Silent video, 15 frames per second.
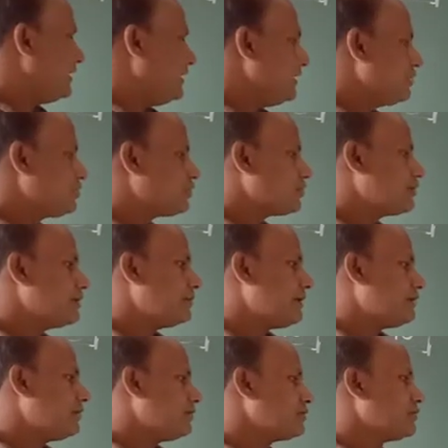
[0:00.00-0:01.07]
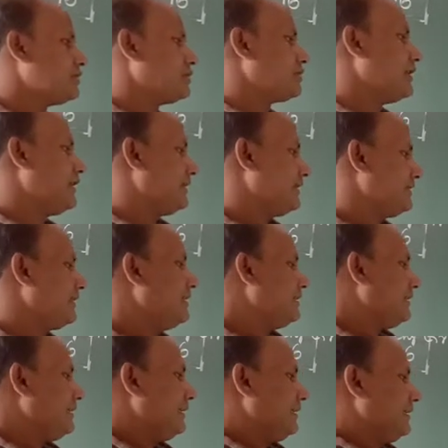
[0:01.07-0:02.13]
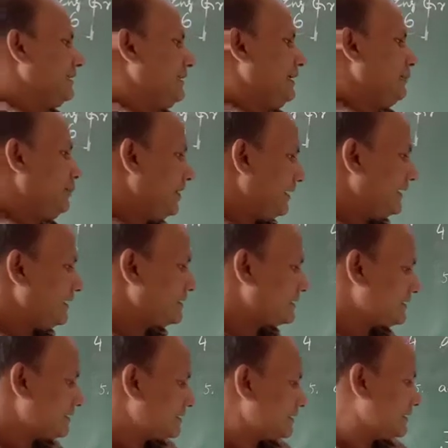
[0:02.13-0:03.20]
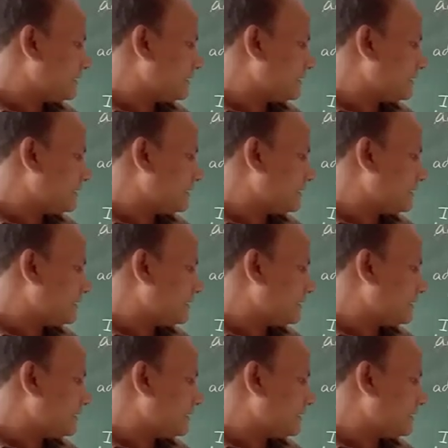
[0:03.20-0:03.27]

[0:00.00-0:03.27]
interrogative adverbs just like place,